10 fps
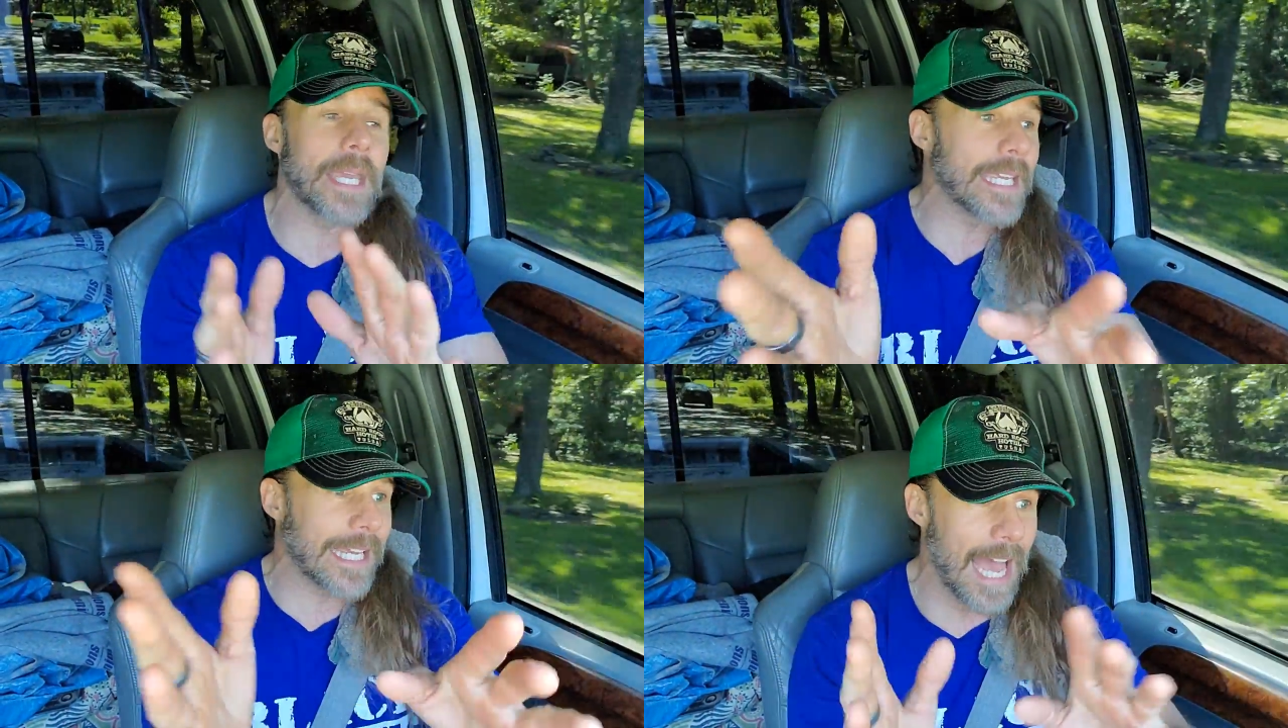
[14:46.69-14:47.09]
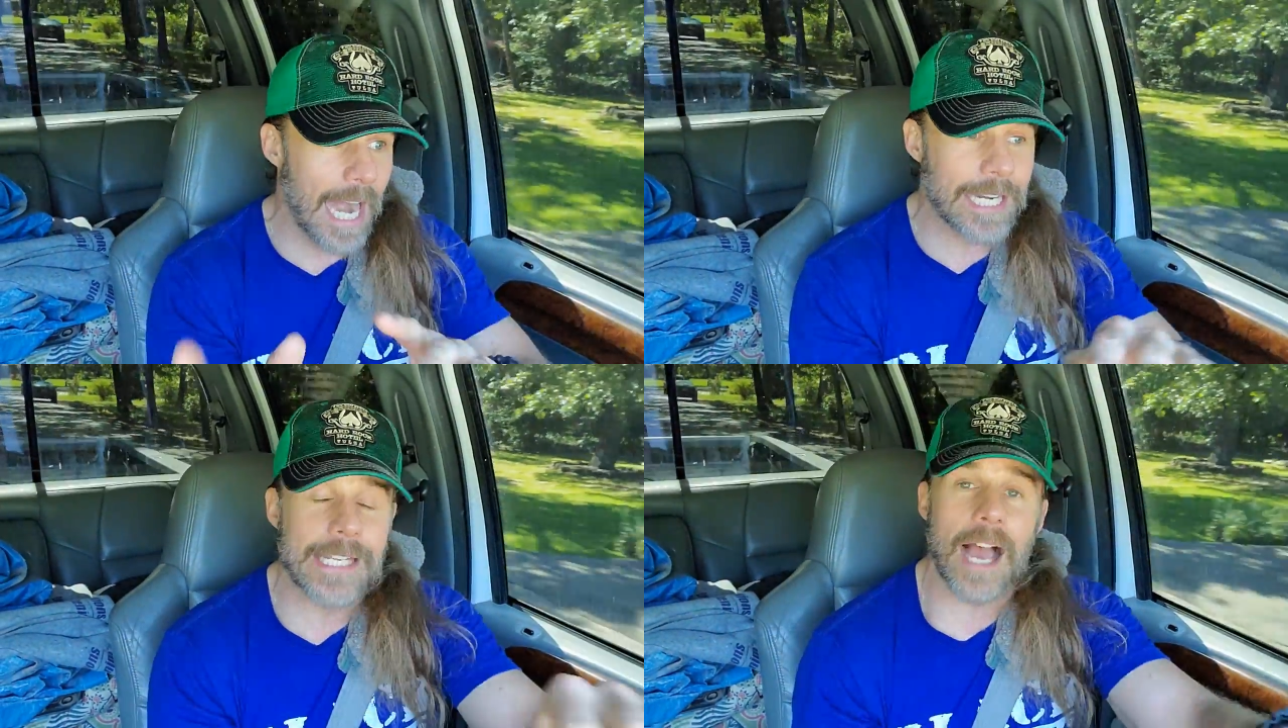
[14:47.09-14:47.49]
You
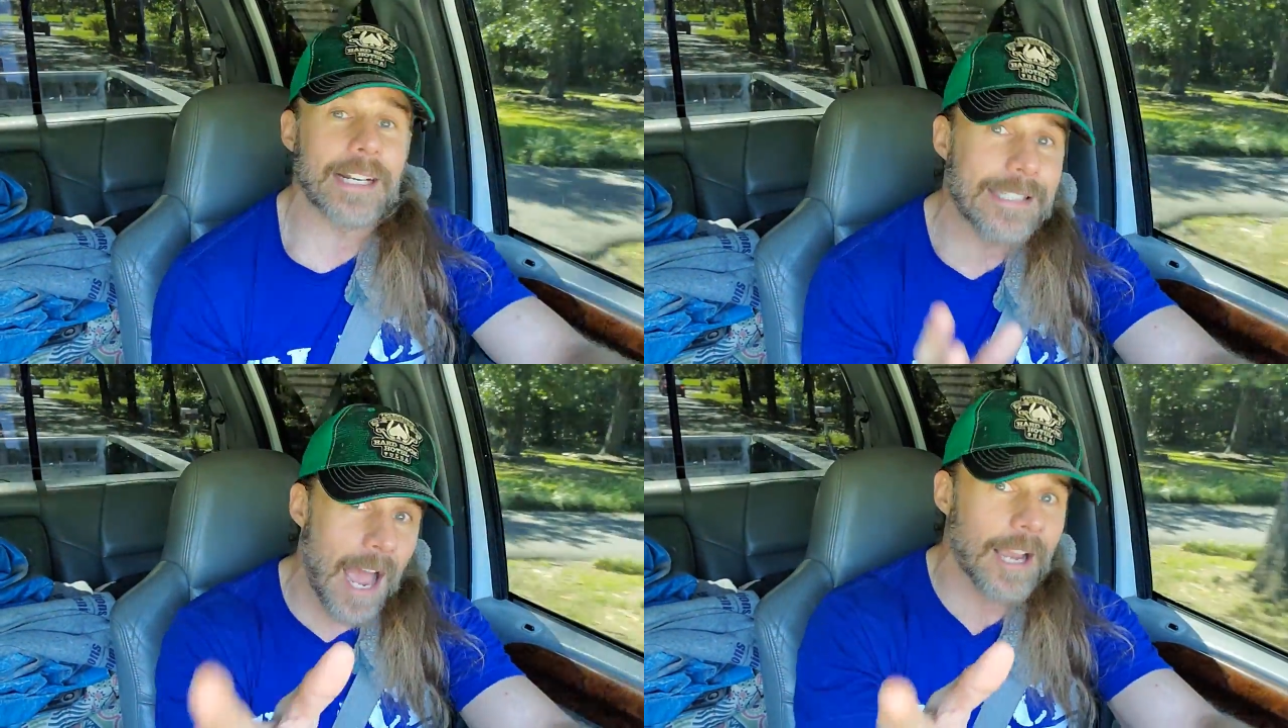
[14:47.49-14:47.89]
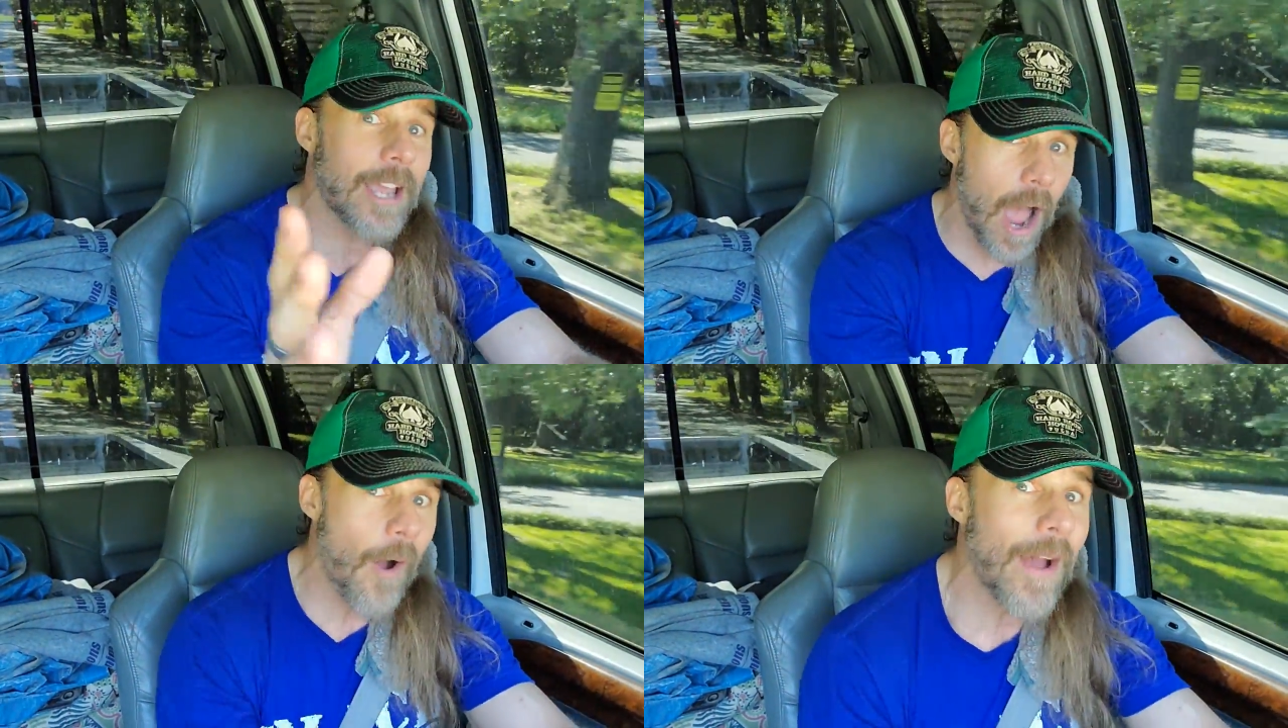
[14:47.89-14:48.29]
gotta duck
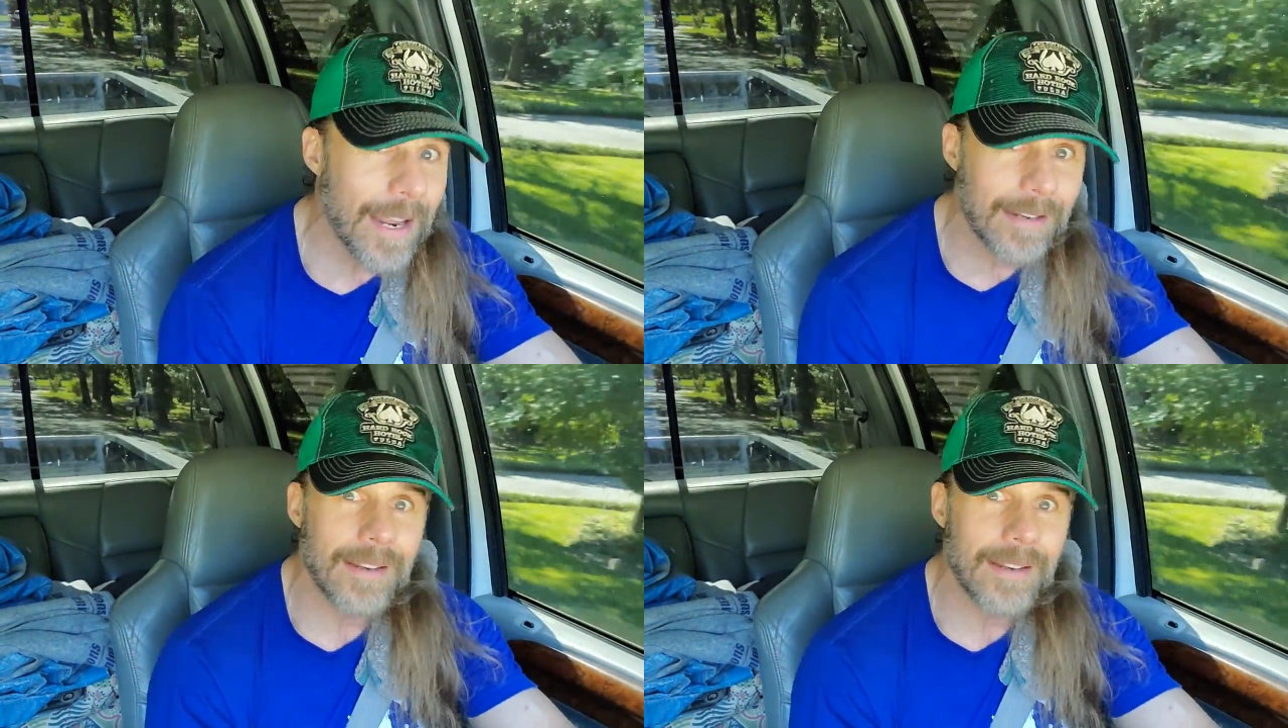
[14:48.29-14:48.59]
go it.